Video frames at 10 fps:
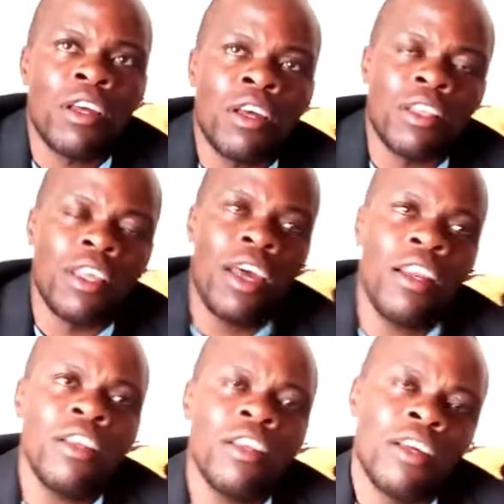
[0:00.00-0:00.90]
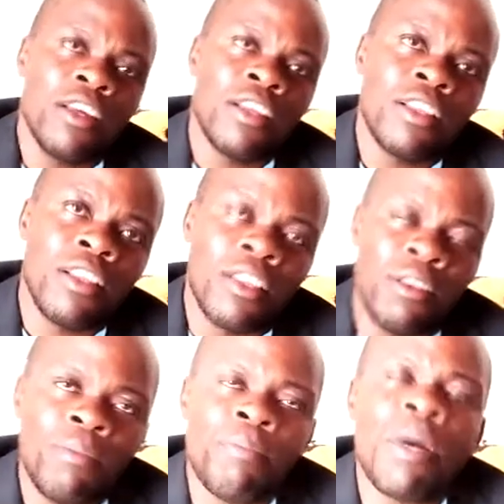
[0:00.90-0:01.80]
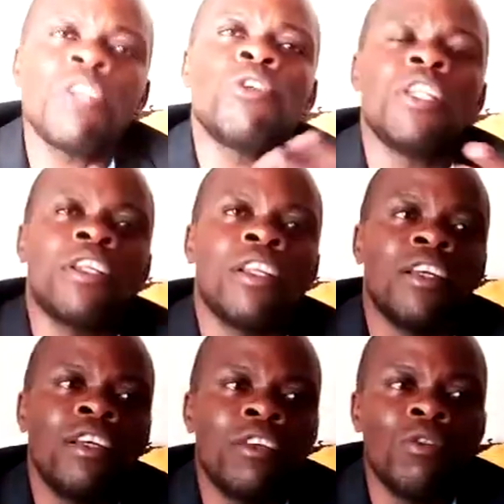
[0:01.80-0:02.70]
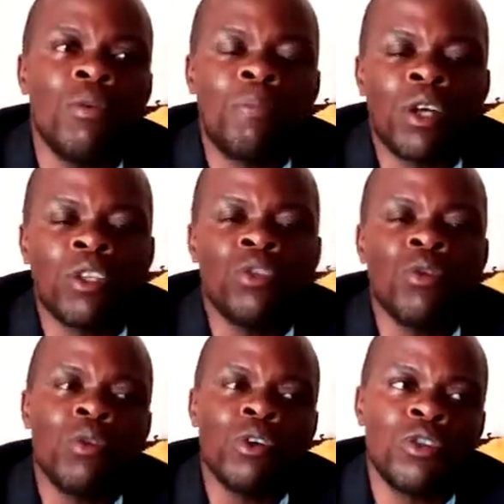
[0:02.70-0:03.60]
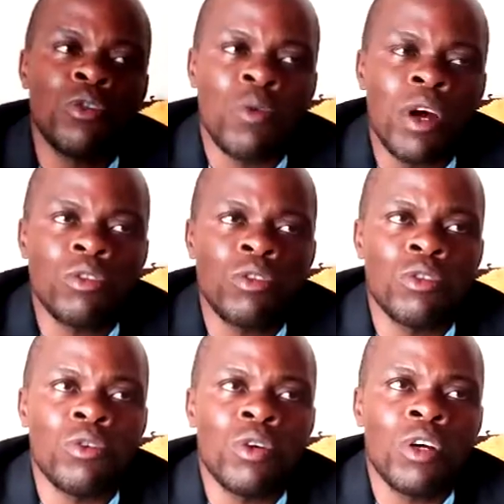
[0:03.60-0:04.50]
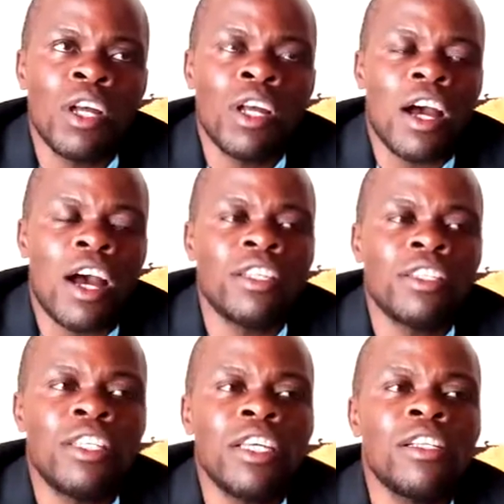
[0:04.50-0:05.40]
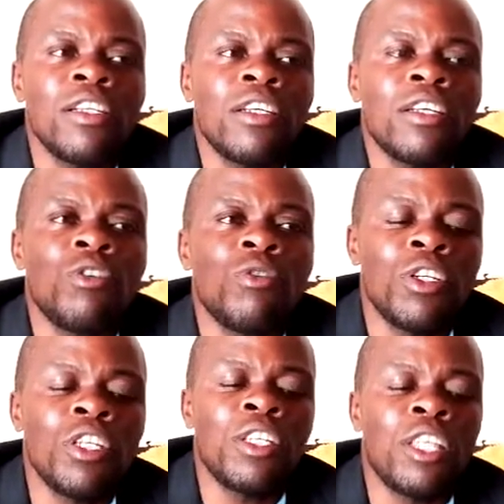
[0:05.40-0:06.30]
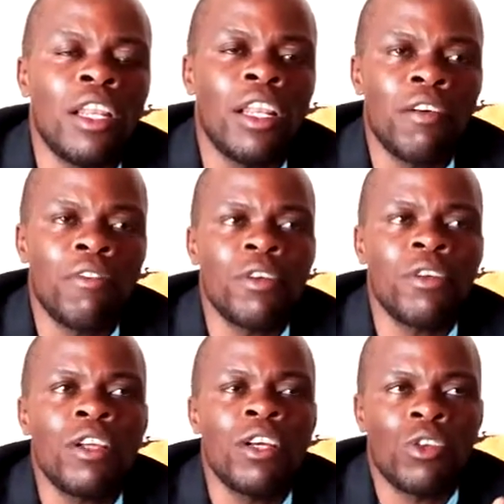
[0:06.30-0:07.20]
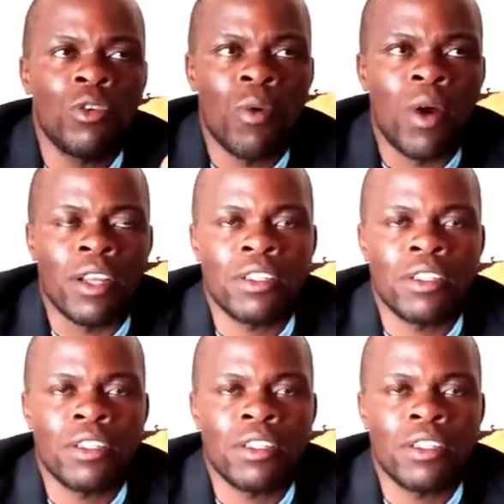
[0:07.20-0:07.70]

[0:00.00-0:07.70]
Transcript: And then, passionately, you pursue what you want to do until you reach the level you want.